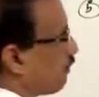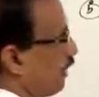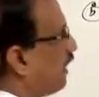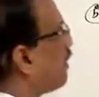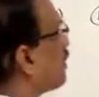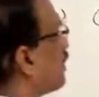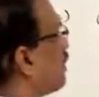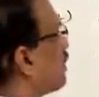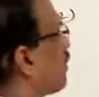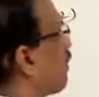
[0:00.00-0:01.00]
ellipse
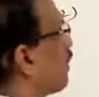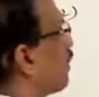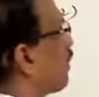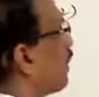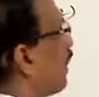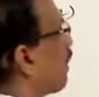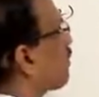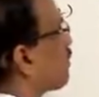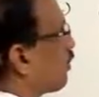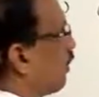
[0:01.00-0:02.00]
is x
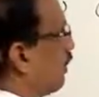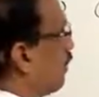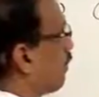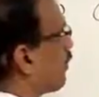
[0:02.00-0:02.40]
square